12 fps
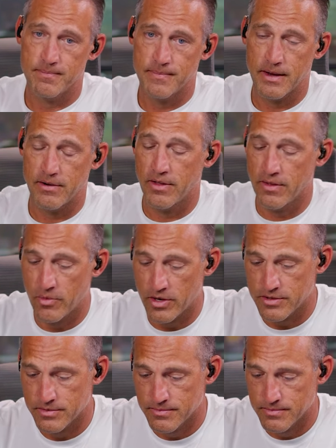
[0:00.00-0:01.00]
I don't know how that
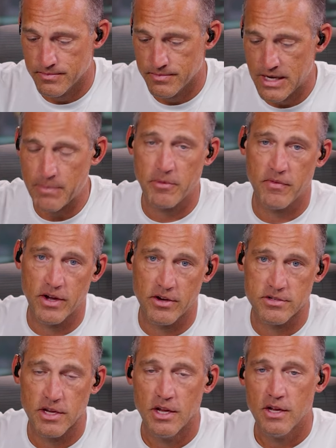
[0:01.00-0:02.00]
works. Snap your
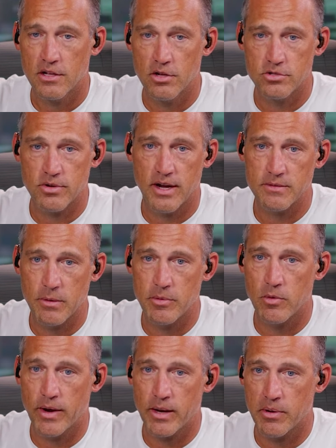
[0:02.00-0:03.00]
fingers, close your eyes, maybe
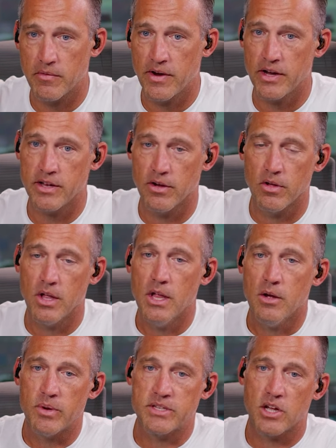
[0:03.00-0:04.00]
you'll wake up in a fairy tale.
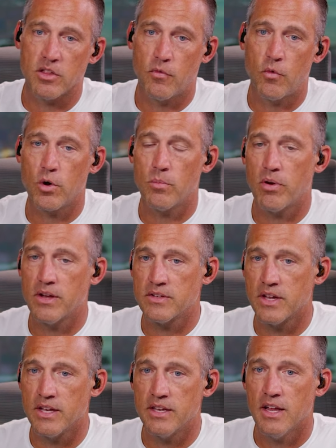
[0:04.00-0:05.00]
We saw the Ford
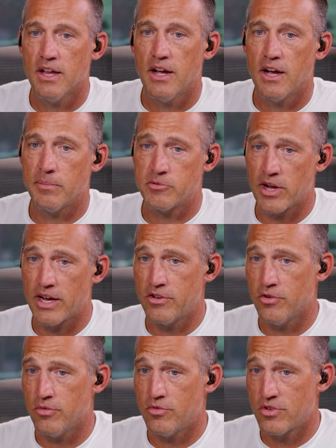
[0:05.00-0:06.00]
president um, try
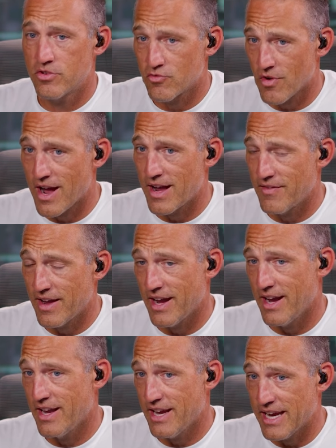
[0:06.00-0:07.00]
to drive
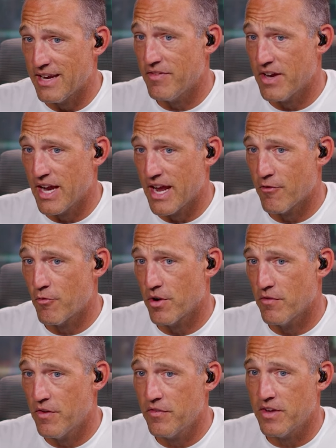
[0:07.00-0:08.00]
an EV F
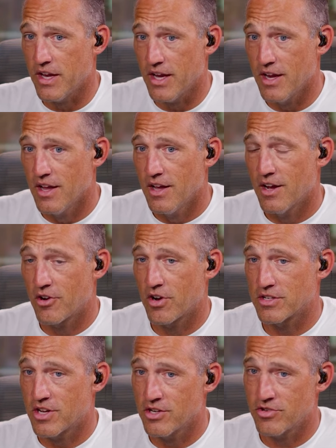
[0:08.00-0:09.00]
150
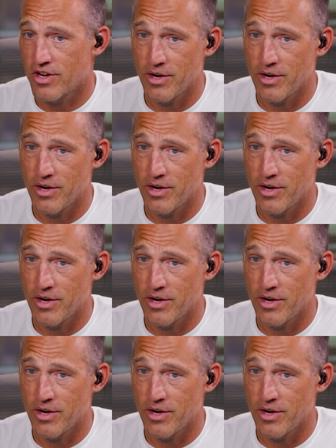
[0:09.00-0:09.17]
across country.